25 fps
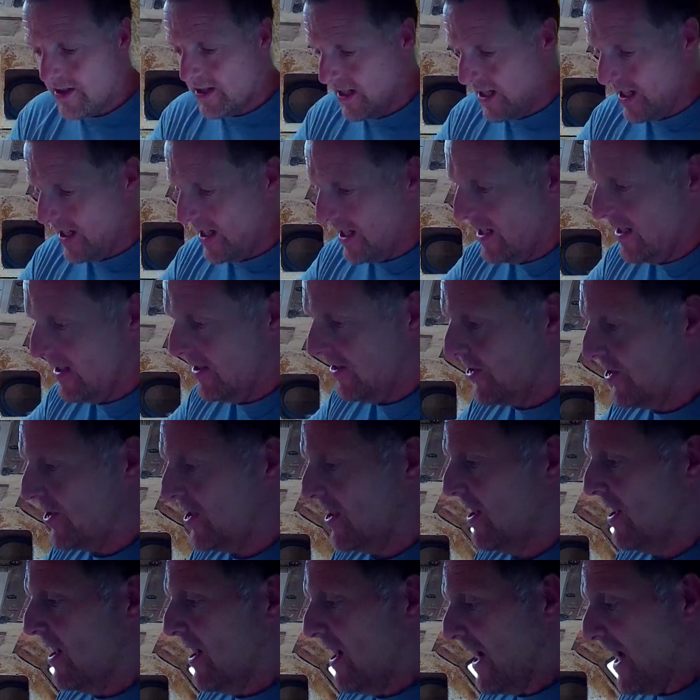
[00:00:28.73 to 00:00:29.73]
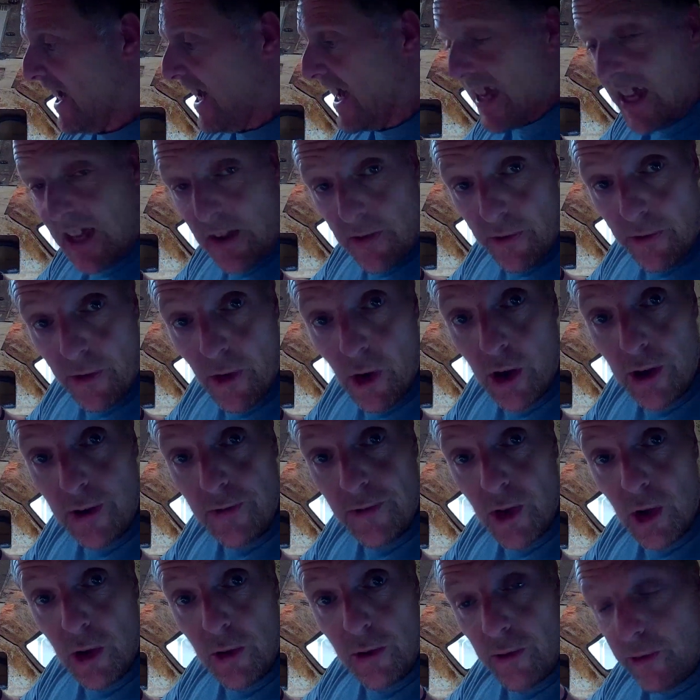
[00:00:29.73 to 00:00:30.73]
It is
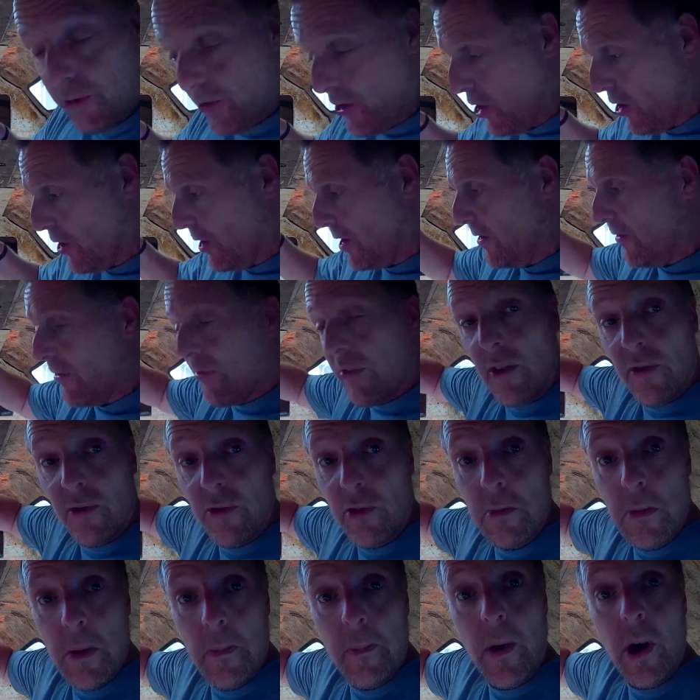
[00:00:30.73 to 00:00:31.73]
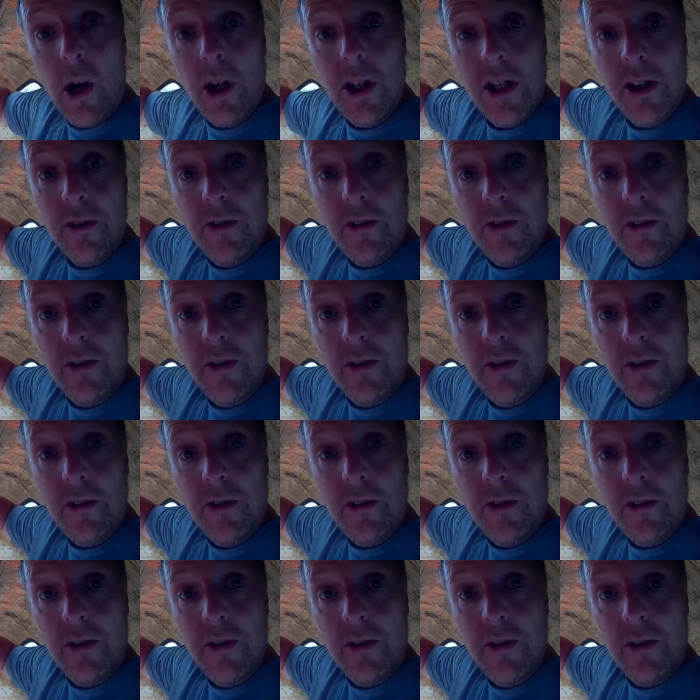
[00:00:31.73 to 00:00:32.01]
A505 from Apollo